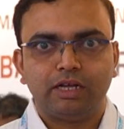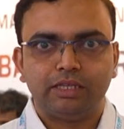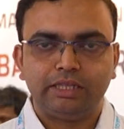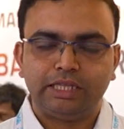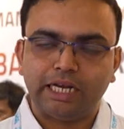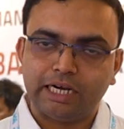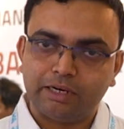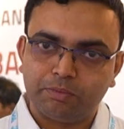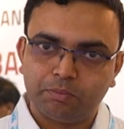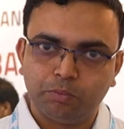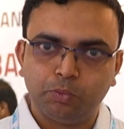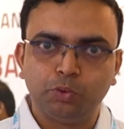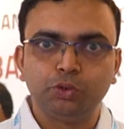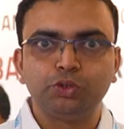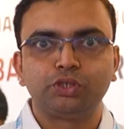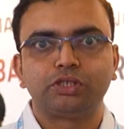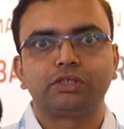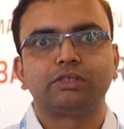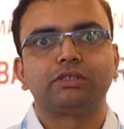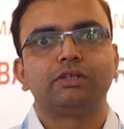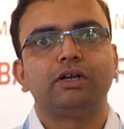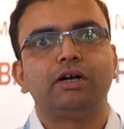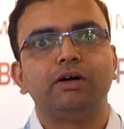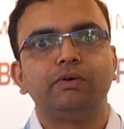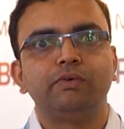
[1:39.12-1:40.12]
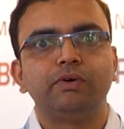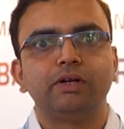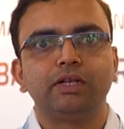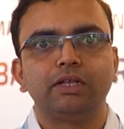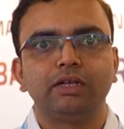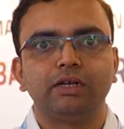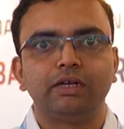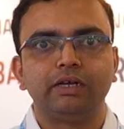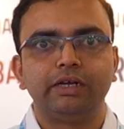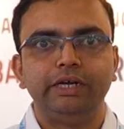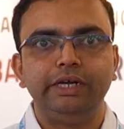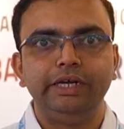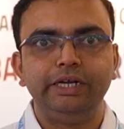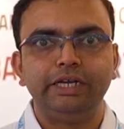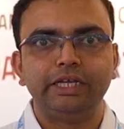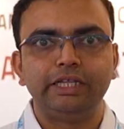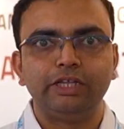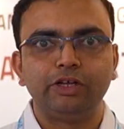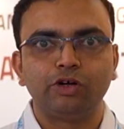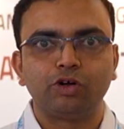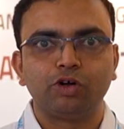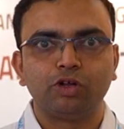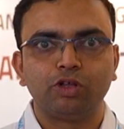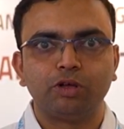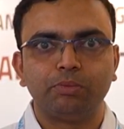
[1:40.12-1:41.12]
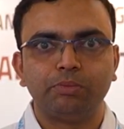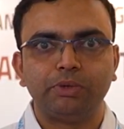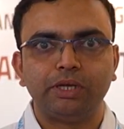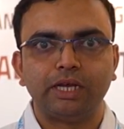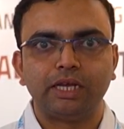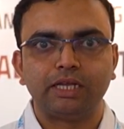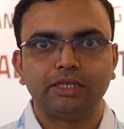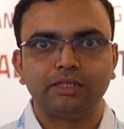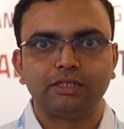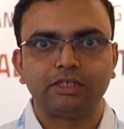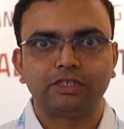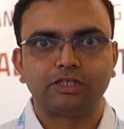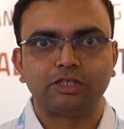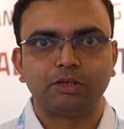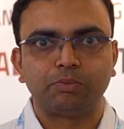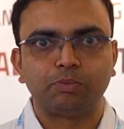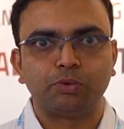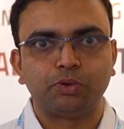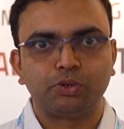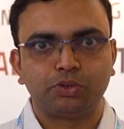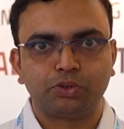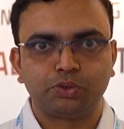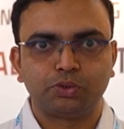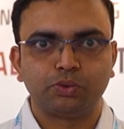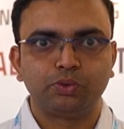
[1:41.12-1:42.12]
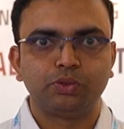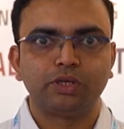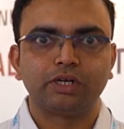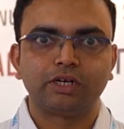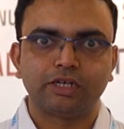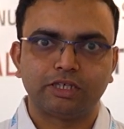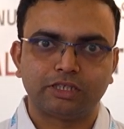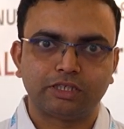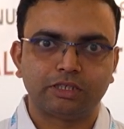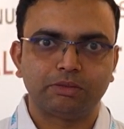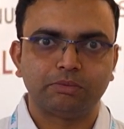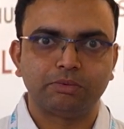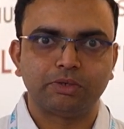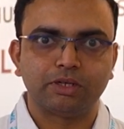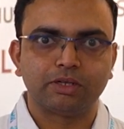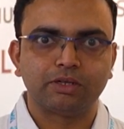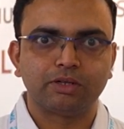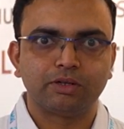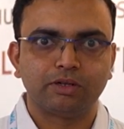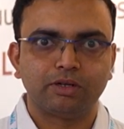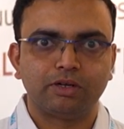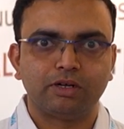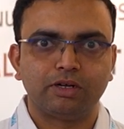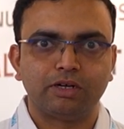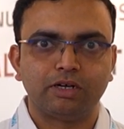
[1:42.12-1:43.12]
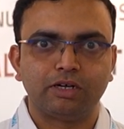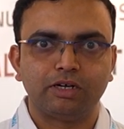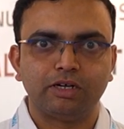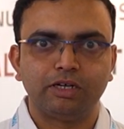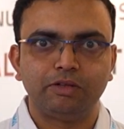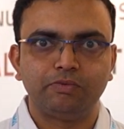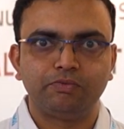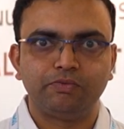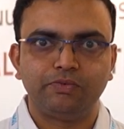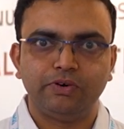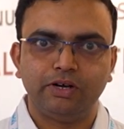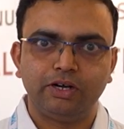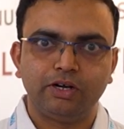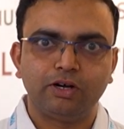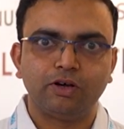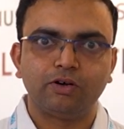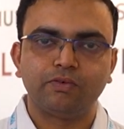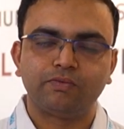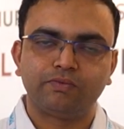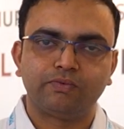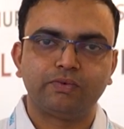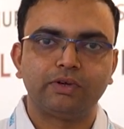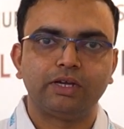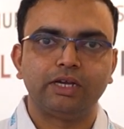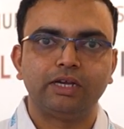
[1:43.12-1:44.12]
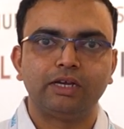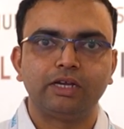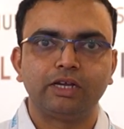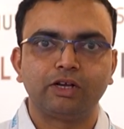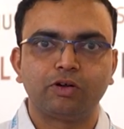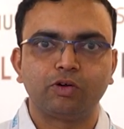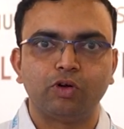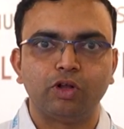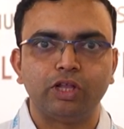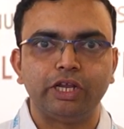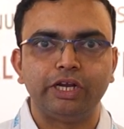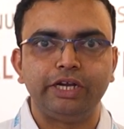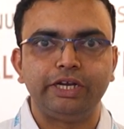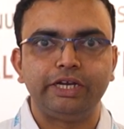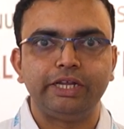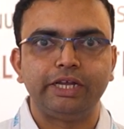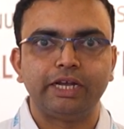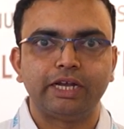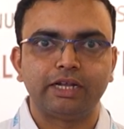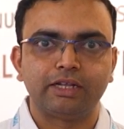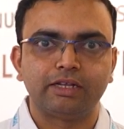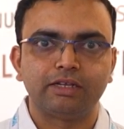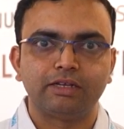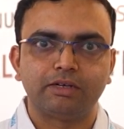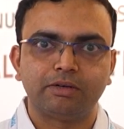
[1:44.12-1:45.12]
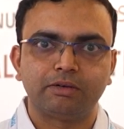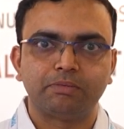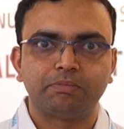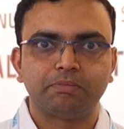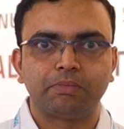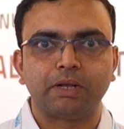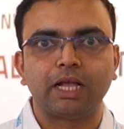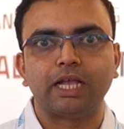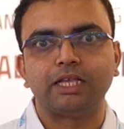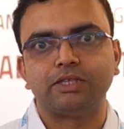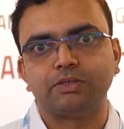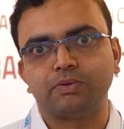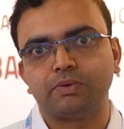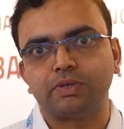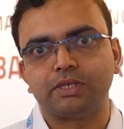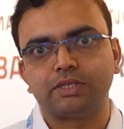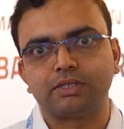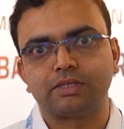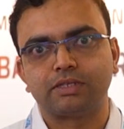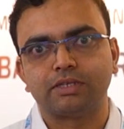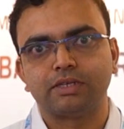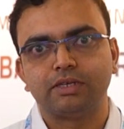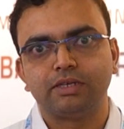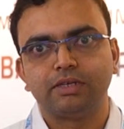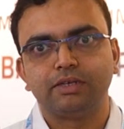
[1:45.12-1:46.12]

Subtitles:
That boosts our Indian economy and the supports to the customer in field of quality and the price wise.